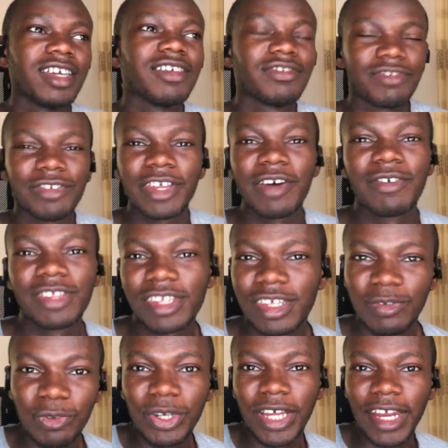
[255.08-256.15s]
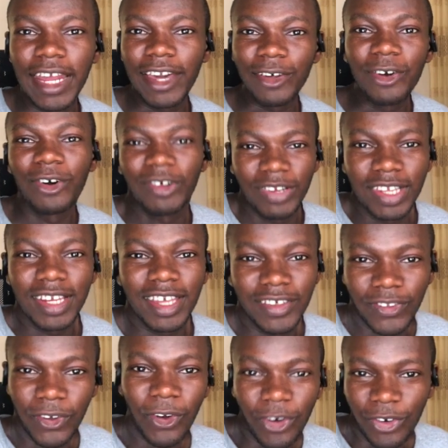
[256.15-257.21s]
you now see what I like calling like
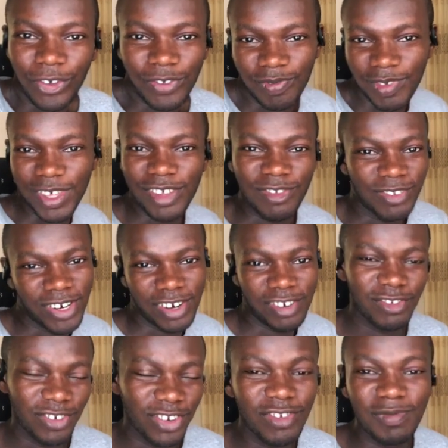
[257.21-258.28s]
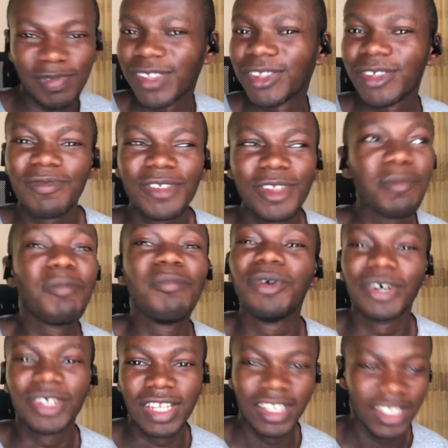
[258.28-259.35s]
the cosmic rearrangement of some
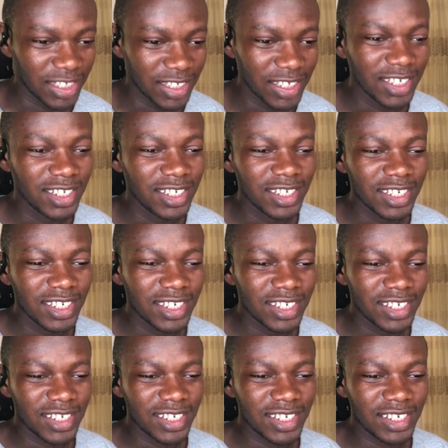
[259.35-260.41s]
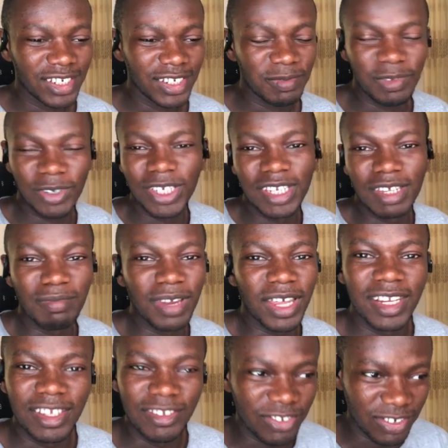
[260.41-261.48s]
bodily
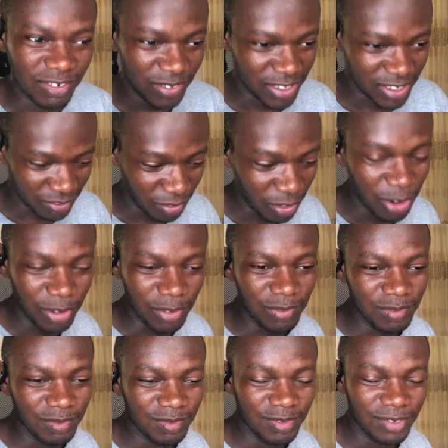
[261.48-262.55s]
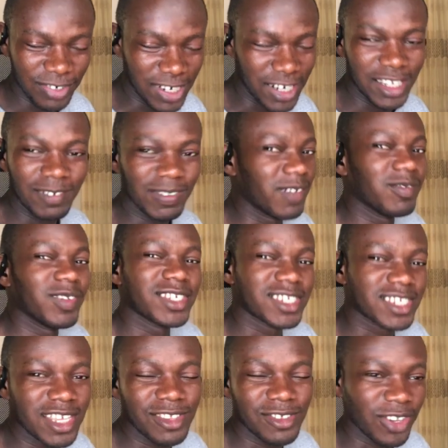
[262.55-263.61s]
planet universe form, right? If that makes
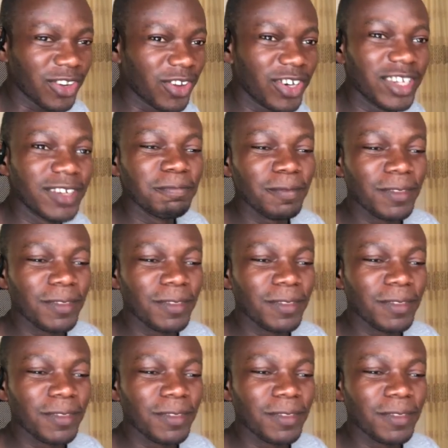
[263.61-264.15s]
sense or not.